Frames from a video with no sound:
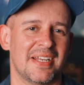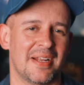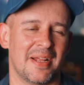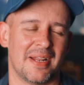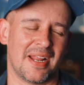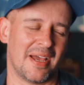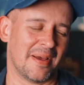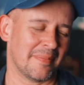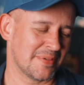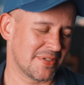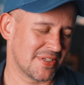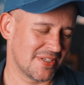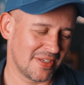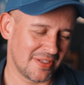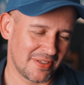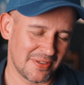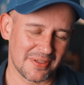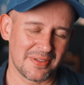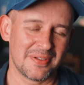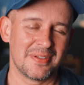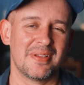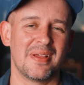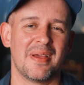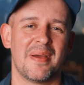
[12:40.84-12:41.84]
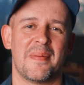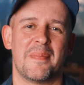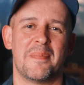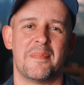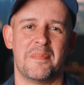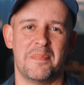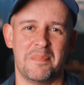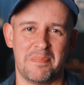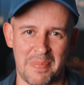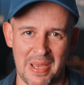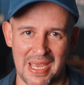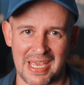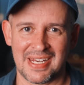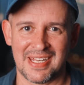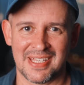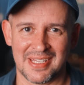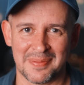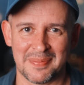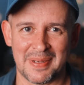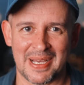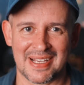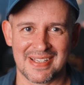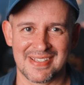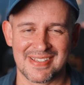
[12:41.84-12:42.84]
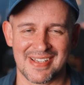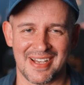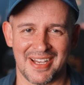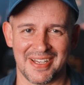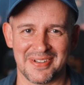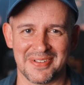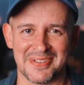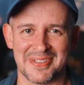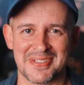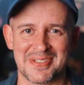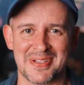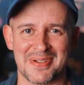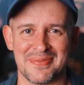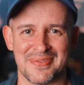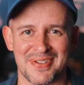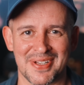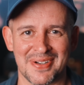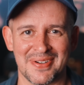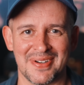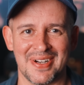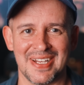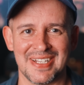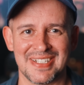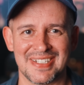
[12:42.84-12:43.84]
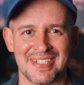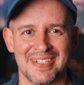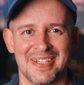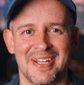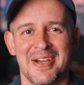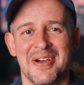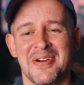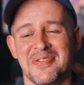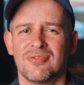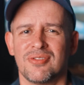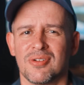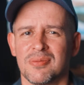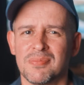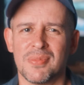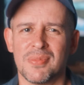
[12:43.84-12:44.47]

it an absolute pain in the backside on this configuration. For